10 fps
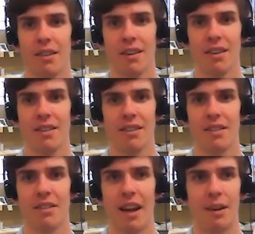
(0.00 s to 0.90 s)
and
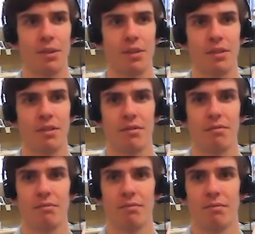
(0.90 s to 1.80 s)
that was
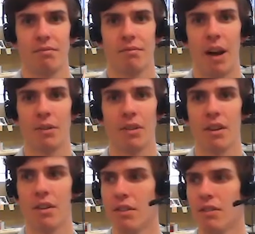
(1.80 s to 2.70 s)
it.
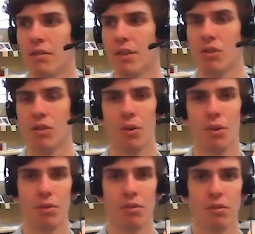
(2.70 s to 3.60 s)
You just
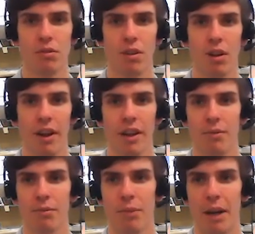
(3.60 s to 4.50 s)
install, log in,
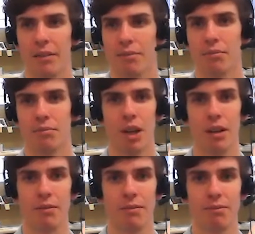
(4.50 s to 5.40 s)
bang, done.
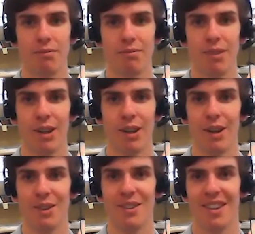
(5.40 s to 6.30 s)
it
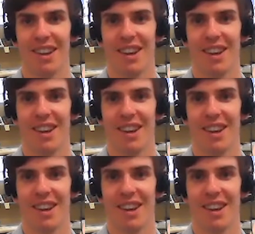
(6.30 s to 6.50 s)
was